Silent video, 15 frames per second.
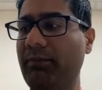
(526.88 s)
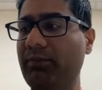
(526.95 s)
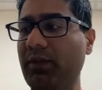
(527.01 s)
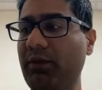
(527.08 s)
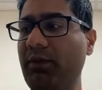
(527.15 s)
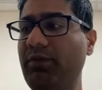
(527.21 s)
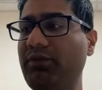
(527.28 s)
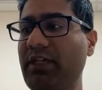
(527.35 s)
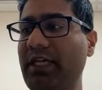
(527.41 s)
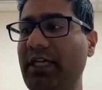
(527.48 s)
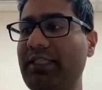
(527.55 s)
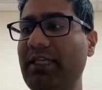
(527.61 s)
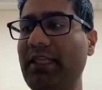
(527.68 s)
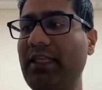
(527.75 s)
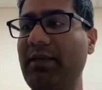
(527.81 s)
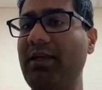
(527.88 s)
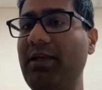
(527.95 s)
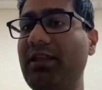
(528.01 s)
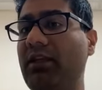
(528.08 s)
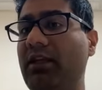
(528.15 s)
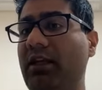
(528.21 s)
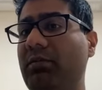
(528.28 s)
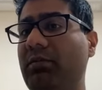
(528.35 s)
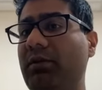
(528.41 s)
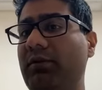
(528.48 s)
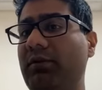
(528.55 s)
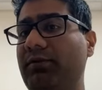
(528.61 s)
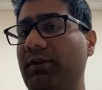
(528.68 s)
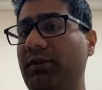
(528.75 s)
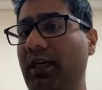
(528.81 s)
We've tried to limit the number of
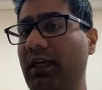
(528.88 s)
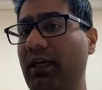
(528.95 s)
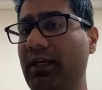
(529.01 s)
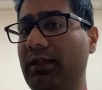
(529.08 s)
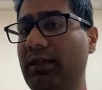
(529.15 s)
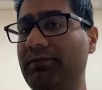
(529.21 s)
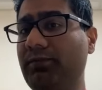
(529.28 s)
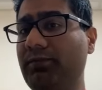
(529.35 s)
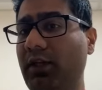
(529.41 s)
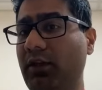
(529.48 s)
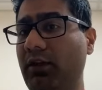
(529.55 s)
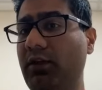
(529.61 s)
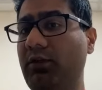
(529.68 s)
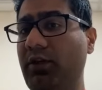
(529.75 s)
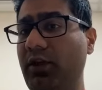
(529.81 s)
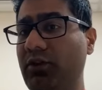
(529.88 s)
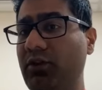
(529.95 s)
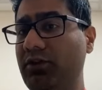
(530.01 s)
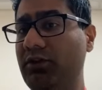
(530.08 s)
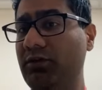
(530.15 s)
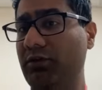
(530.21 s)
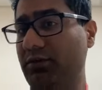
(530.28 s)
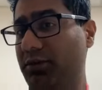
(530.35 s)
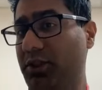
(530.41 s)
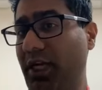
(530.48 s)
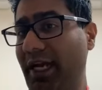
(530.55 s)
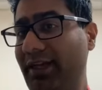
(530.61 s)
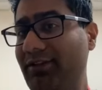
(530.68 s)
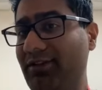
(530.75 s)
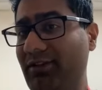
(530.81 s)
glucose
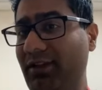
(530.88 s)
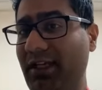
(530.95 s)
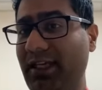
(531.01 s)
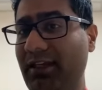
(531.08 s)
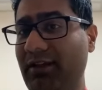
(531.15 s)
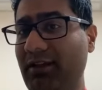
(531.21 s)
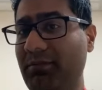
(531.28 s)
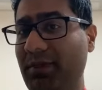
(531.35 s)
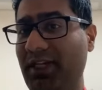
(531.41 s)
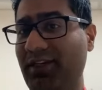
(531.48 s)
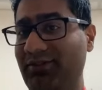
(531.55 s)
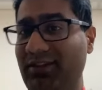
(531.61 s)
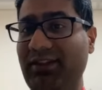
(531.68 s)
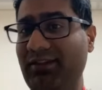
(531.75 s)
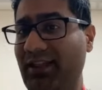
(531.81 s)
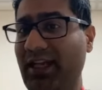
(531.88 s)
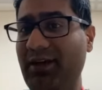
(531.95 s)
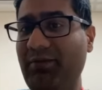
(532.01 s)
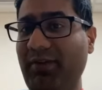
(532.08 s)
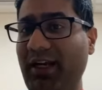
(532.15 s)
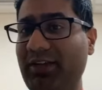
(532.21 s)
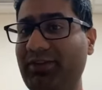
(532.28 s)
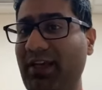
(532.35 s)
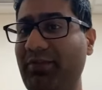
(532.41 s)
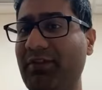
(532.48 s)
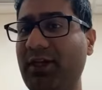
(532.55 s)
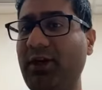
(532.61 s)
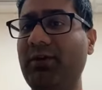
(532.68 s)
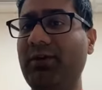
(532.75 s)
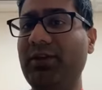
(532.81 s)
checks, because that involves having to
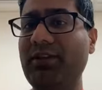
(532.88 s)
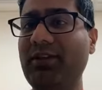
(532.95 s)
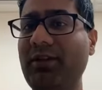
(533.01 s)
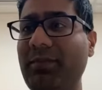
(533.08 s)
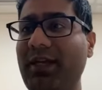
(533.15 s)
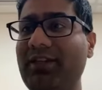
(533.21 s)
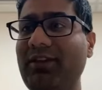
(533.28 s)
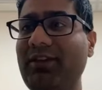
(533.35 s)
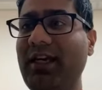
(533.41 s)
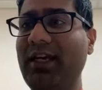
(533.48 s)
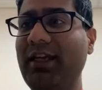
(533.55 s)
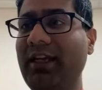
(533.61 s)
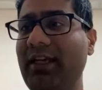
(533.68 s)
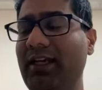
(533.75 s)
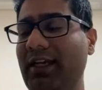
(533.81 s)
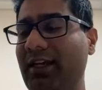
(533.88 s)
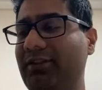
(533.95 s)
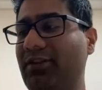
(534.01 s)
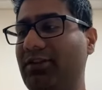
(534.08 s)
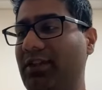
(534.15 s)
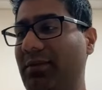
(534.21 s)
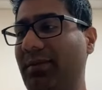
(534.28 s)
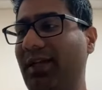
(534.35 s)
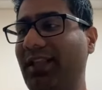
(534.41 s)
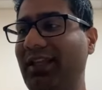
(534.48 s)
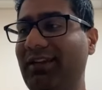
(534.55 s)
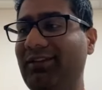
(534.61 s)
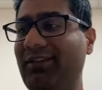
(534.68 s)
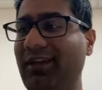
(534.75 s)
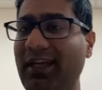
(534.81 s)
go into the bedside. And so typically
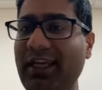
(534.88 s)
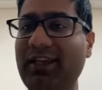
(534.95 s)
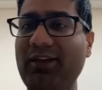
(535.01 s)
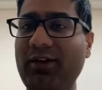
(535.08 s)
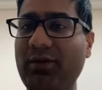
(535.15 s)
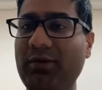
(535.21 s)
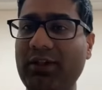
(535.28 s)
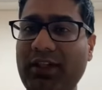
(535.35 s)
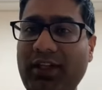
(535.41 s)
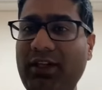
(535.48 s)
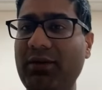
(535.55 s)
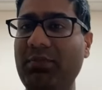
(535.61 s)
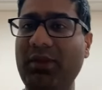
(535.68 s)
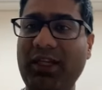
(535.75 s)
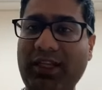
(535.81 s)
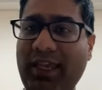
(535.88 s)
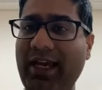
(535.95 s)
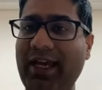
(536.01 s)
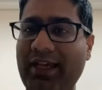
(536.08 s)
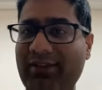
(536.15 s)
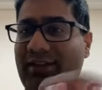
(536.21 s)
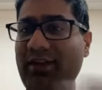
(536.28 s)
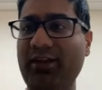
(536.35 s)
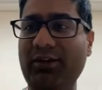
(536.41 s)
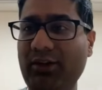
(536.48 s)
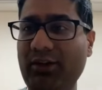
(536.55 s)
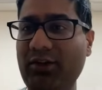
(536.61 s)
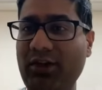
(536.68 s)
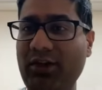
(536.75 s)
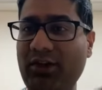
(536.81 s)
it's like, getting your blood gas, getting a
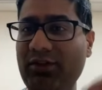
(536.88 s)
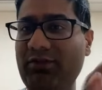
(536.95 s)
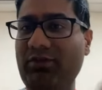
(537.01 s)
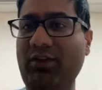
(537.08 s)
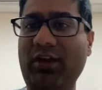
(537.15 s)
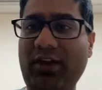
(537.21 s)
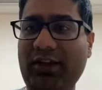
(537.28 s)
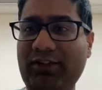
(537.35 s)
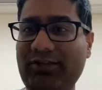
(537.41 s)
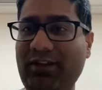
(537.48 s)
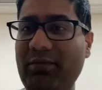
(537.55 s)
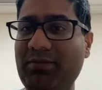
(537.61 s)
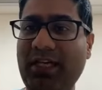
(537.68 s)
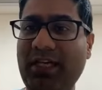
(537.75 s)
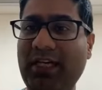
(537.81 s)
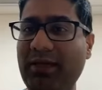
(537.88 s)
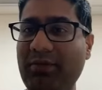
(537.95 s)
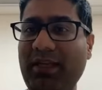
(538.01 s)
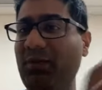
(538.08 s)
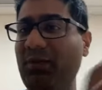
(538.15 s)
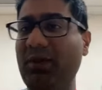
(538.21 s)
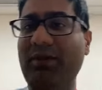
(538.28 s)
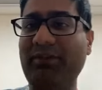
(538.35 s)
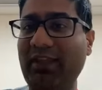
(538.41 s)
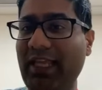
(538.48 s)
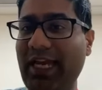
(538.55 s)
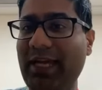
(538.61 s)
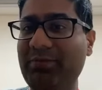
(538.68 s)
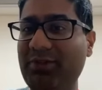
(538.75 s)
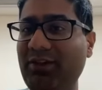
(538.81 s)
glucose all at the same time, getting whatever
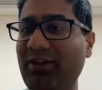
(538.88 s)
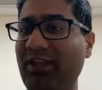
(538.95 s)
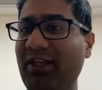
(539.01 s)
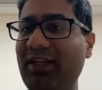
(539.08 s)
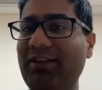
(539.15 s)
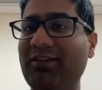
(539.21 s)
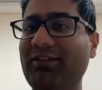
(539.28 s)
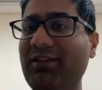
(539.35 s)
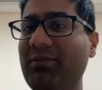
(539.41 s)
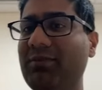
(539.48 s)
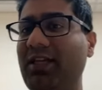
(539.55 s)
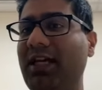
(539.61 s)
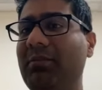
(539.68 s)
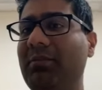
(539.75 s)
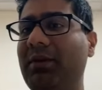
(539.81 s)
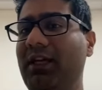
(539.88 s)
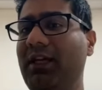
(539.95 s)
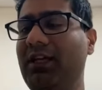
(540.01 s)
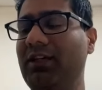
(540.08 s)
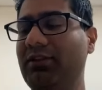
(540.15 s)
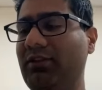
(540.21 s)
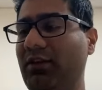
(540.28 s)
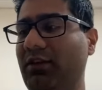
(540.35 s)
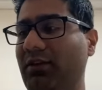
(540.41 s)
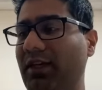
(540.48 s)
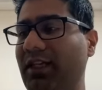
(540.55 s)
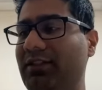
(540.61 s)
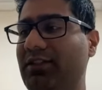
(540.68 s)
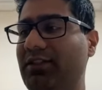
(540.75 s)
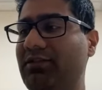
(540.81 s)
labs you need at the same time. So
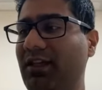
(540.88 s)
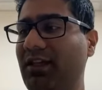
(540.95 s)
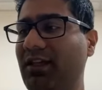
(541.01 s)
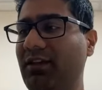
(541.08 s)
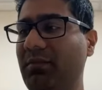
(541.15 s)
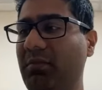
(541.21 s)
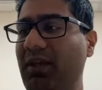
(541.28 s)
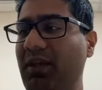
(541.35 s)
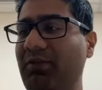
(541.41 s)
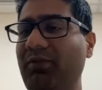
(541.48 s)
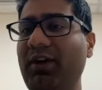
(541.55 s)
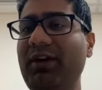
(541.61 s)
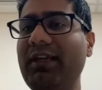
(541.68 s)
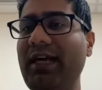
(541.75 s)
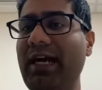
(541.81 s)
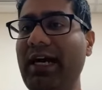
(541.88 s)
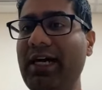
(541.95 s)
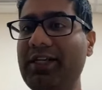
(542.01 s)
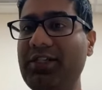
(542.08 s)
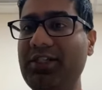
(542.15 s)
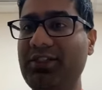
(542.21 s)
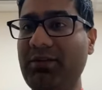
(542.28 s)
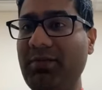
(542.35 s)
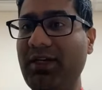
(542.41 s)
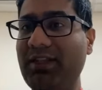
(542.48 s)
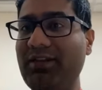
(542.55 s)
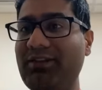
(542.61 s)
it's just being very conscious about the